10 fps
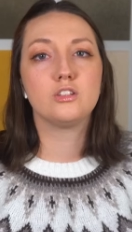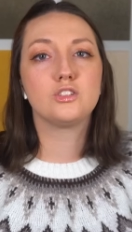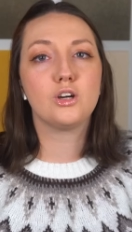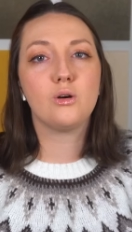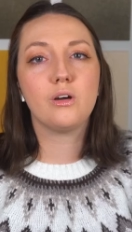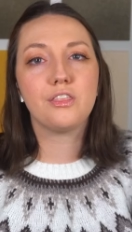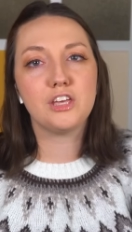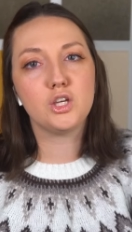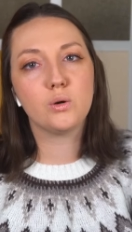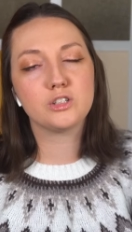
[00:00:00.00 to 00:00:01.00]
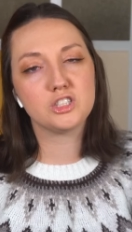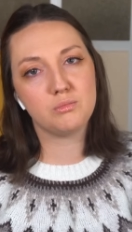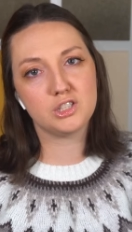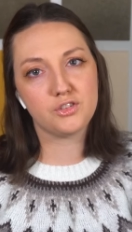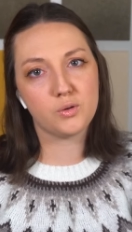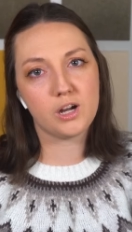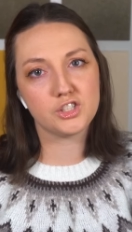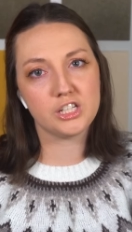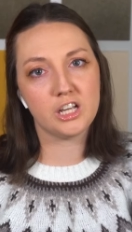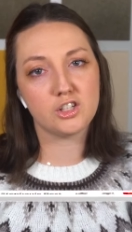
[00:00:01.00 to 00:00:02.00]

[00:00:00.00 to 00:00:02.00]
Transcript: So thank you all so much for watching.